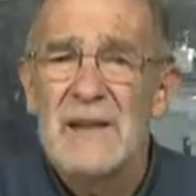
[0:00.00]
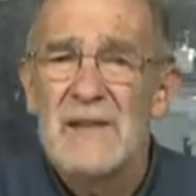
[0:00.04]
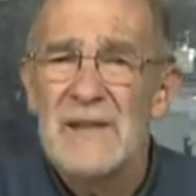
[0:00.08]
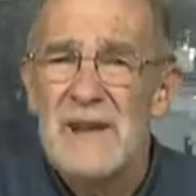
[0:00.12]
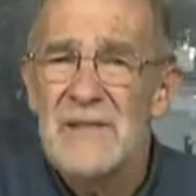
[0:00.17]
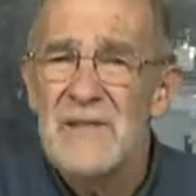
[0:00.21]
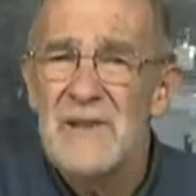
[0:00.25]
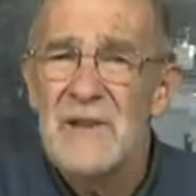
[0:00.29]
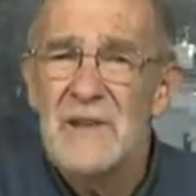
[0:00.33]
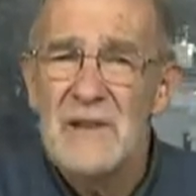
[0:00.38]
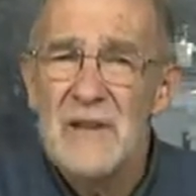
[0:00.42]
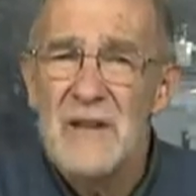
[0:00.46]

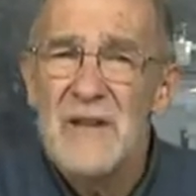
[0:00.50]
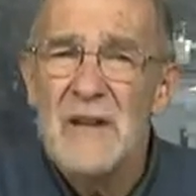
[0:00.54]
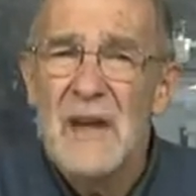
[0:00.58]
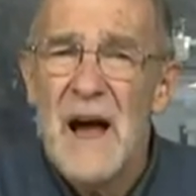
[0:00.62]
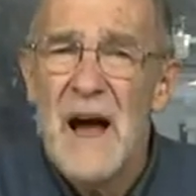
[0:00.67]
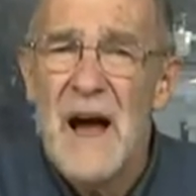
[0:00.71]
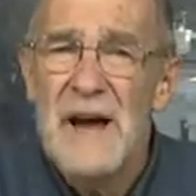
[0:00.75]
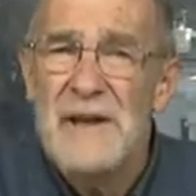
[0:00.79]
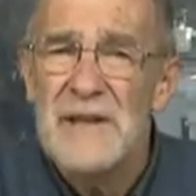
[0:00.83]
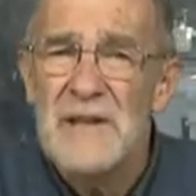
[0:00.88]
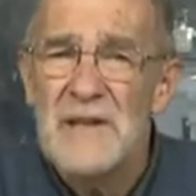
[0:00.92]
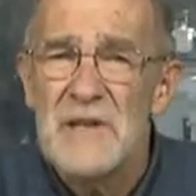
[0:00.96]
gets a little
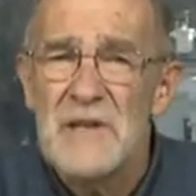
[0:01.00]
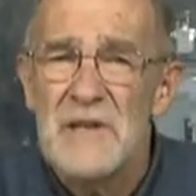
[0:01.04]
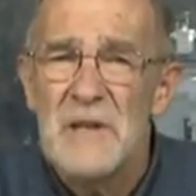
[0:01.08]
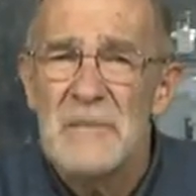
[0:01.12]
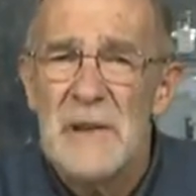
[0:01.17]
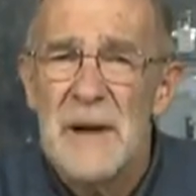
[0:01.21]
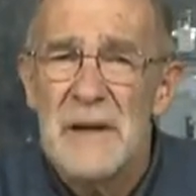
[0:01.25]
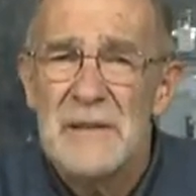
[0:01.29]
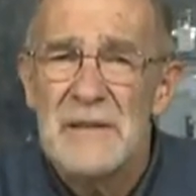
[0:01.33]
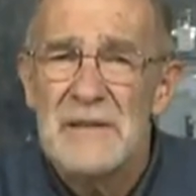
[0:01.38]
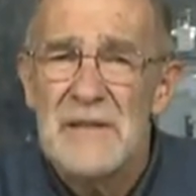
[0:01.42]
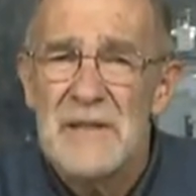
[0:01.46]
honest
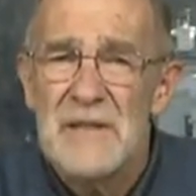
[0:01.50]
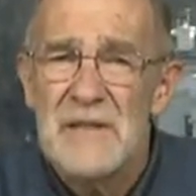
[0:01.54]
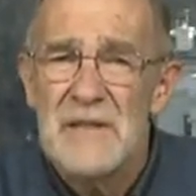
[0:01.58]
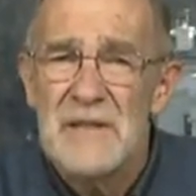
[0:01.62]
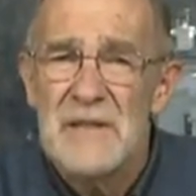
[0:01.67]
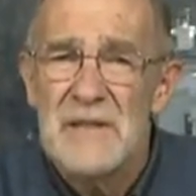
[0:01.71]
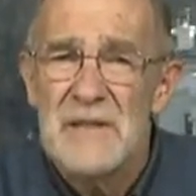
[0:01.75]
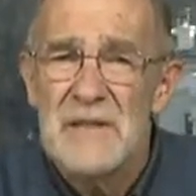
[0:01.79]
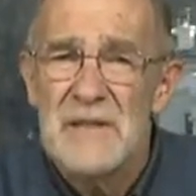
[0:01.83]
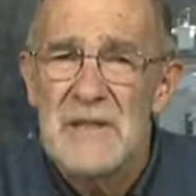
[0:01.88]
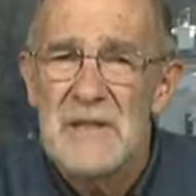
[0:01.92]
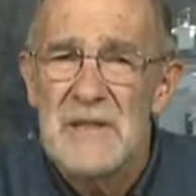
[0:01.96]
about
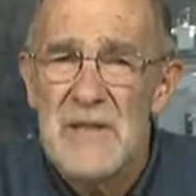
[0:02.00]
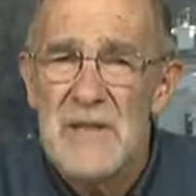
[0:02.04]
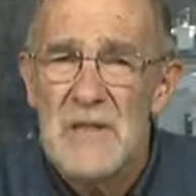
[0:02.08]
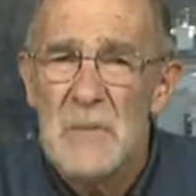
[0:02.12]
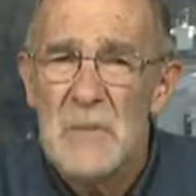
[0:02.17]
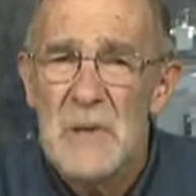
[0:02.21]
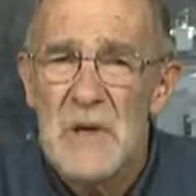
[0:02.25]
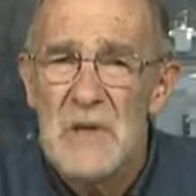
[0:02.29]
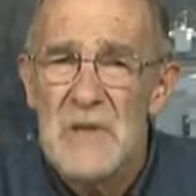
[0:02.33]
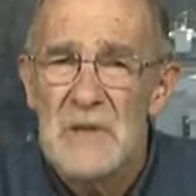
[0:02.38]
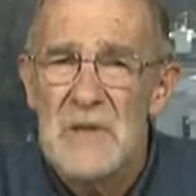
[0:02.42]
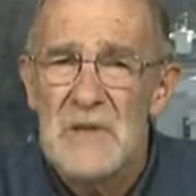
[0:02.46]
this
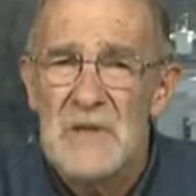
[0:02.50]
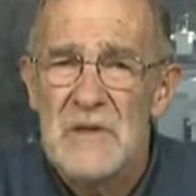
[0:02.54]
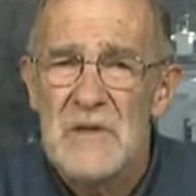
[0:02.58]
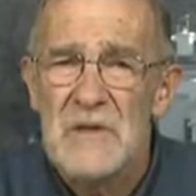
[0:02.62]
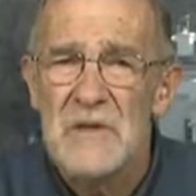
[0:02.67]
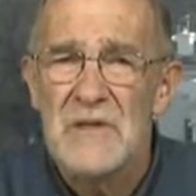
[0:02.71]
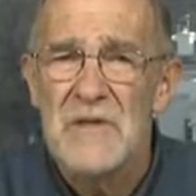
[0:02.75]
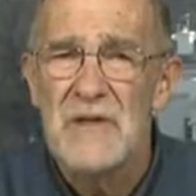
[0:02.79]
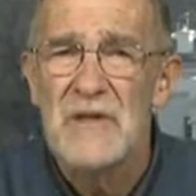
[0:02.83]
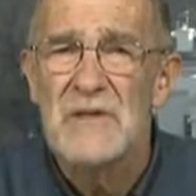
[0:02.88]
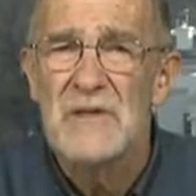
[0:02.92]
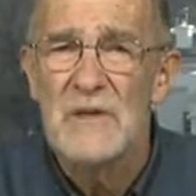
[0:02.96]
business
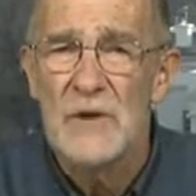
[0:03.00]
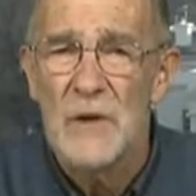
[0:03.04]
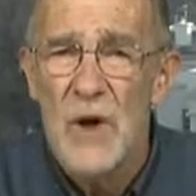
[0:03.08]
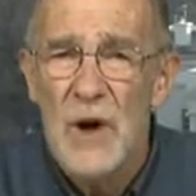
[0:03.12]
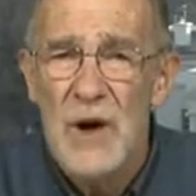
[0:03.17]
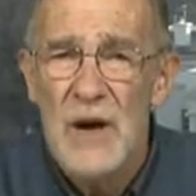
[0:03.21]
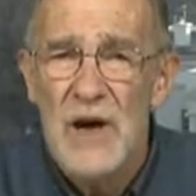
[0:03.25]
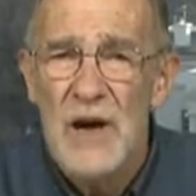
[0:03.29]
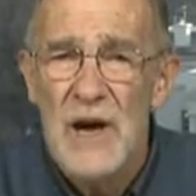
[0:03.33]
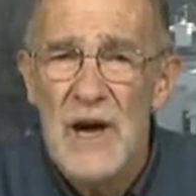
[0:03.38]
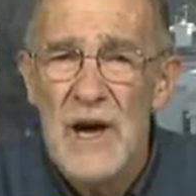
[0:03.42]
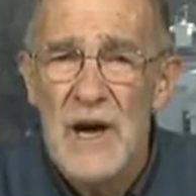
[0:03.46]
and says,
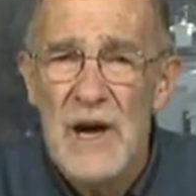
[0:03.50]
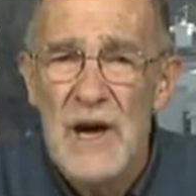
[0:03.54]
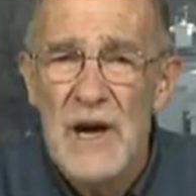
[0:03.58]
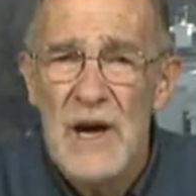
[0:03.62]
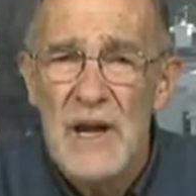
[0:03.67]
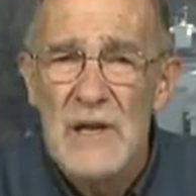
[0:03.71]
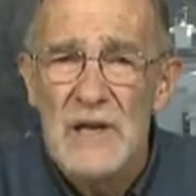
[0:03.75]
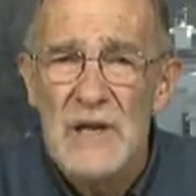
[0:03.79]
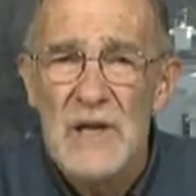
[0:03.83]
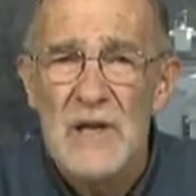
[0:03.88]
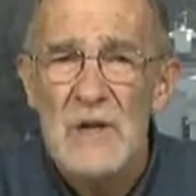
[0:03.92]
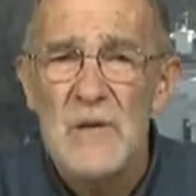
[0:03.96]
look,
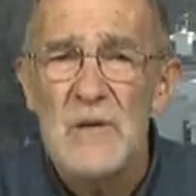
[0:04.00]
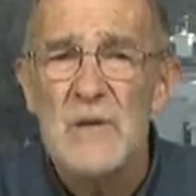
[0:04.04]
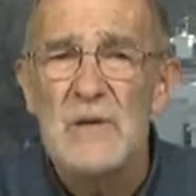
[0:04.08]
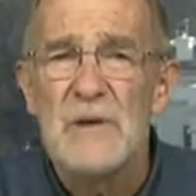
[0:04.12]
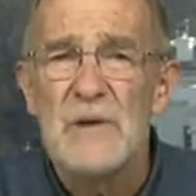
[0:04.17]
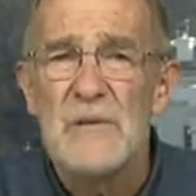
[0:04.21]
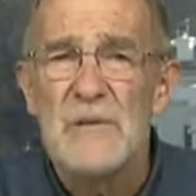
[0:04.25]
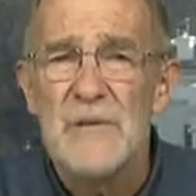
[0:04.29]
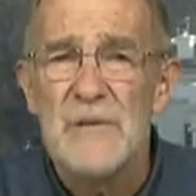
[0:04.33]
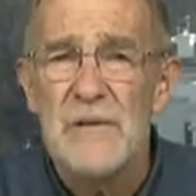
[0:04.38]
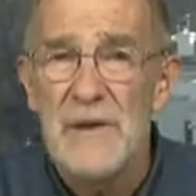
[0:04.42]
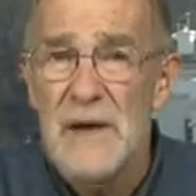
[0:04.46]
this was
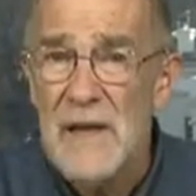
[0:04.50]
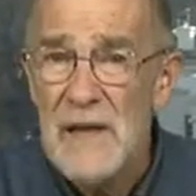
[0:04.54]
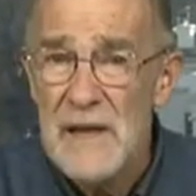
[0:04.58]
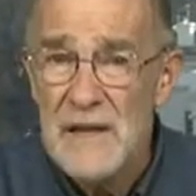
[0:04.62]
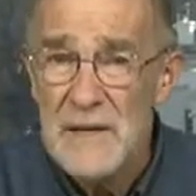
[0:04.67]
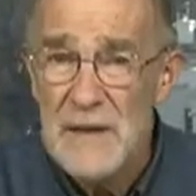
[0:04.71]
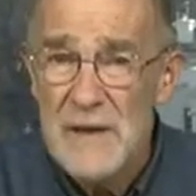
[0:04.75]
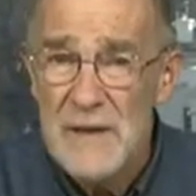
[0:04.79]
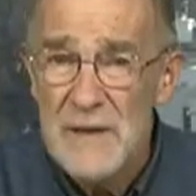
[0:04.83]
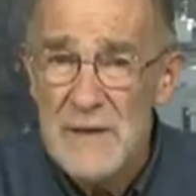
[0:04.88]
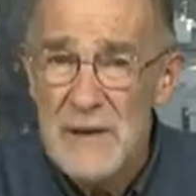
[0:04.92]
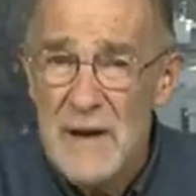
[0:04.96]
a
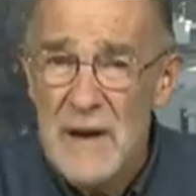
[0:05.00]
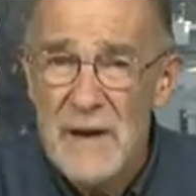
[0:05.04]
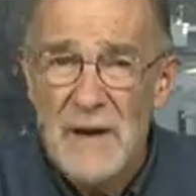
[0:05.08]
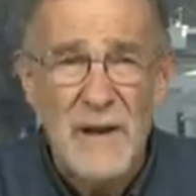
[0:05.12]
failure,